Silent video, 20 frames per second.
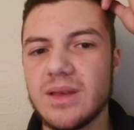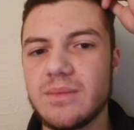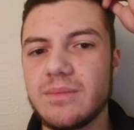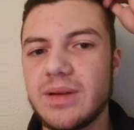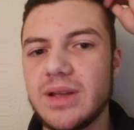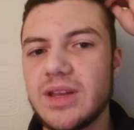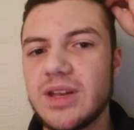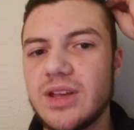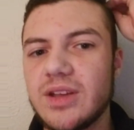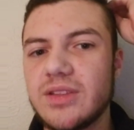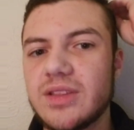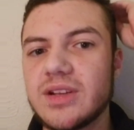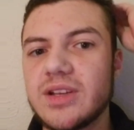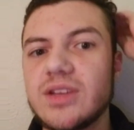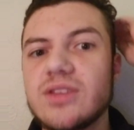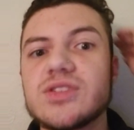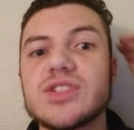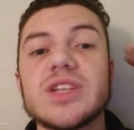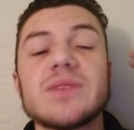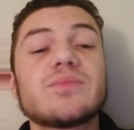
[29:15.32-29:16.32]
they're
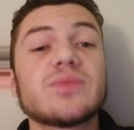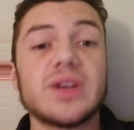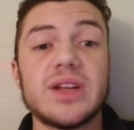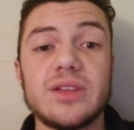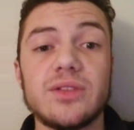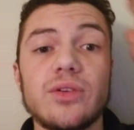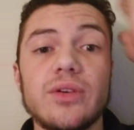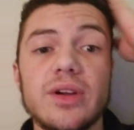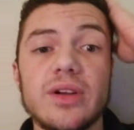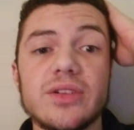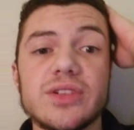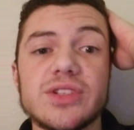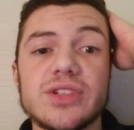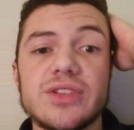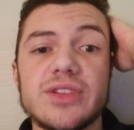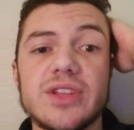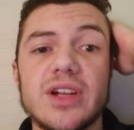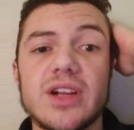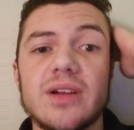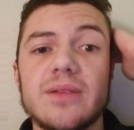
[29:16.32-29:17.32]
usually pretty loyal to
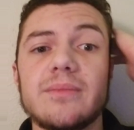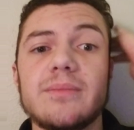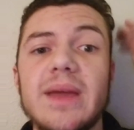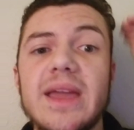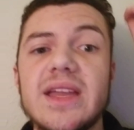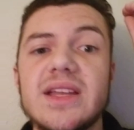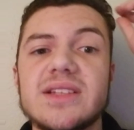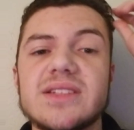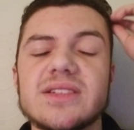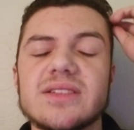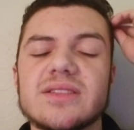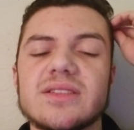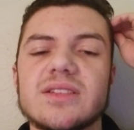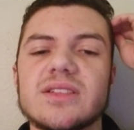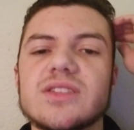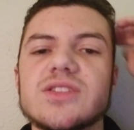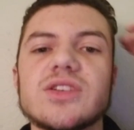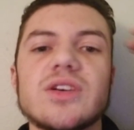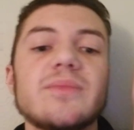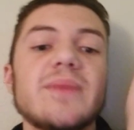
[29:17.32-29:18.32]
their mate,
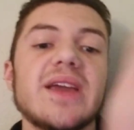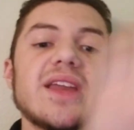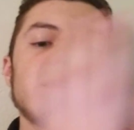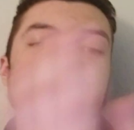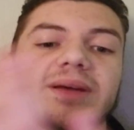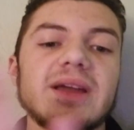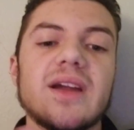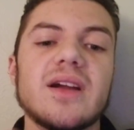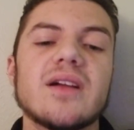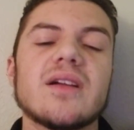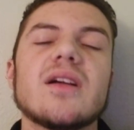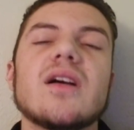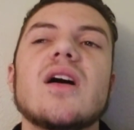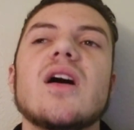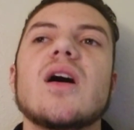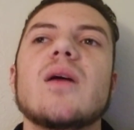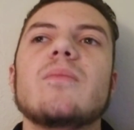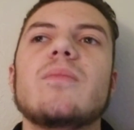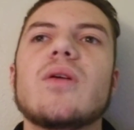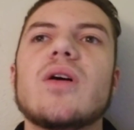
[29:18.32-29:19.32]
so a mated pair.
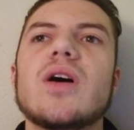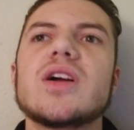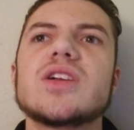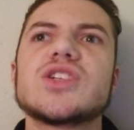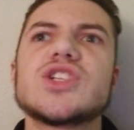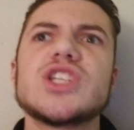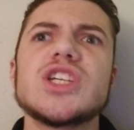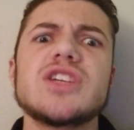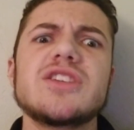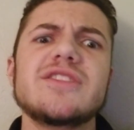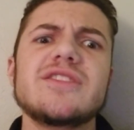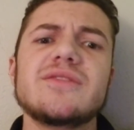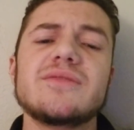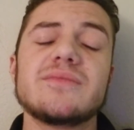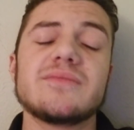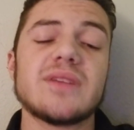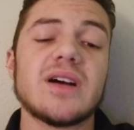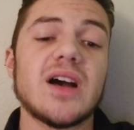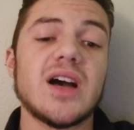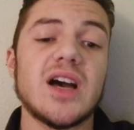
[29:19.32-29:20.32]
But
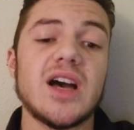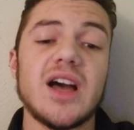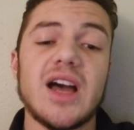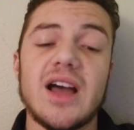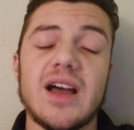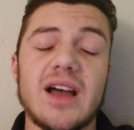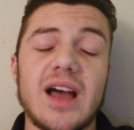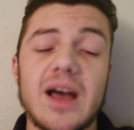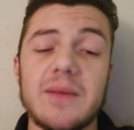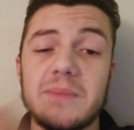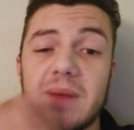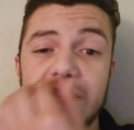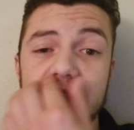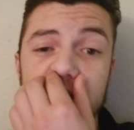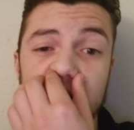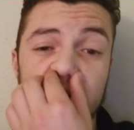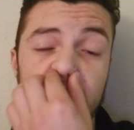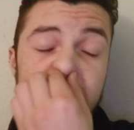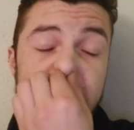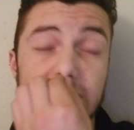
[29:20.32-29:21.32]
my
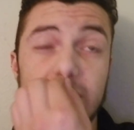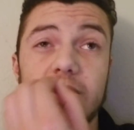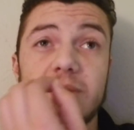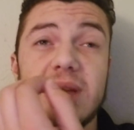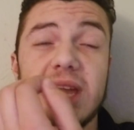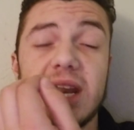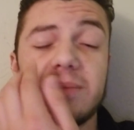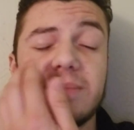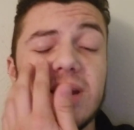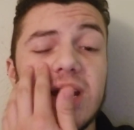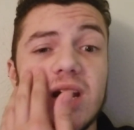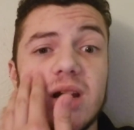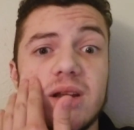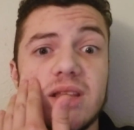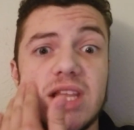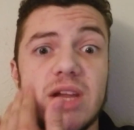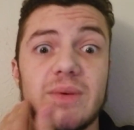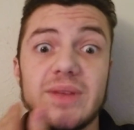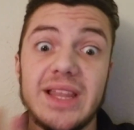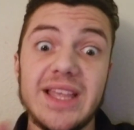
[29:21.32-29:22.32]
joke was they were a mated pair
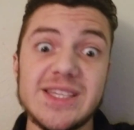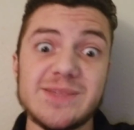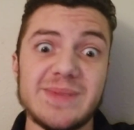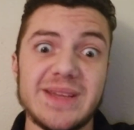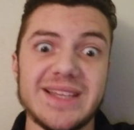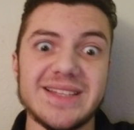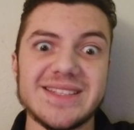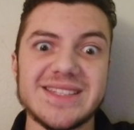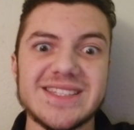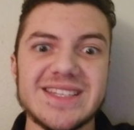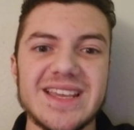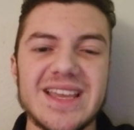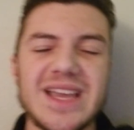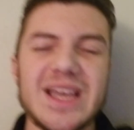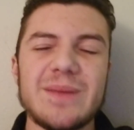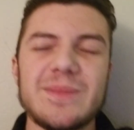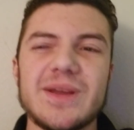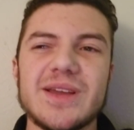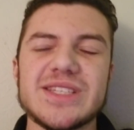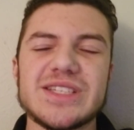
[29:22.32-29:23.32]
and they were lesbians,
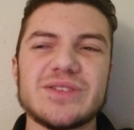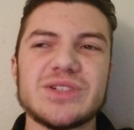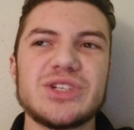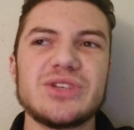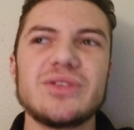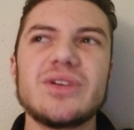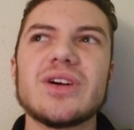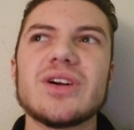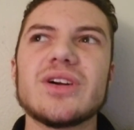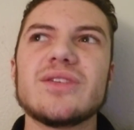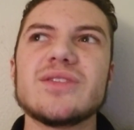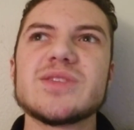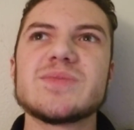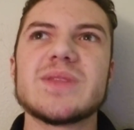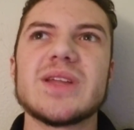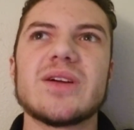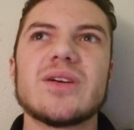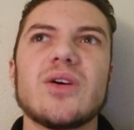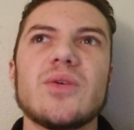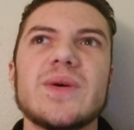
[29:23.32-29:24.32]
because they're two girls, but
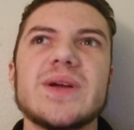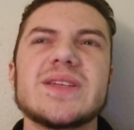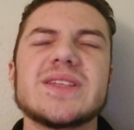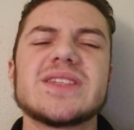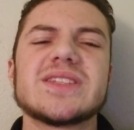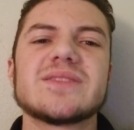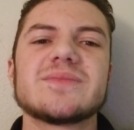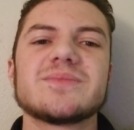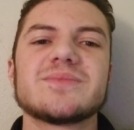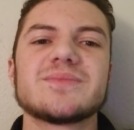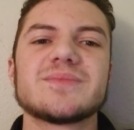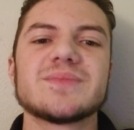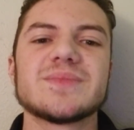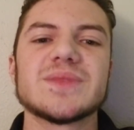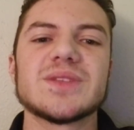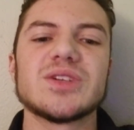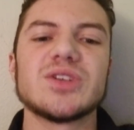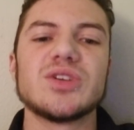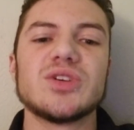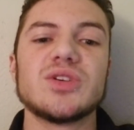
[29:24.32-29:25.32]
they were always...
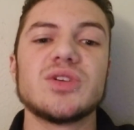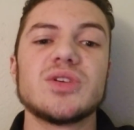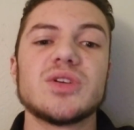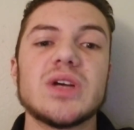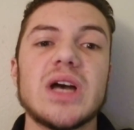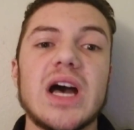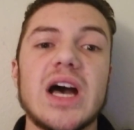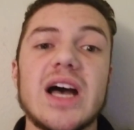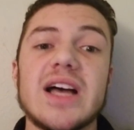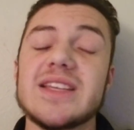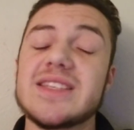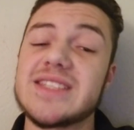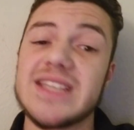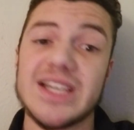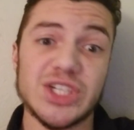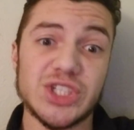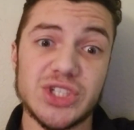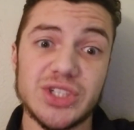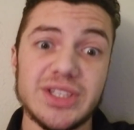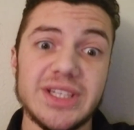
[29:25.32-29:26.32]

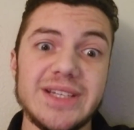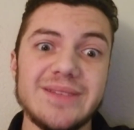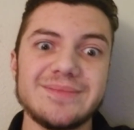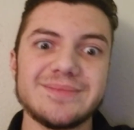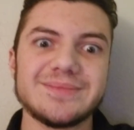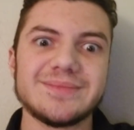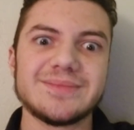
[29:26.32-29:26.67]
sexually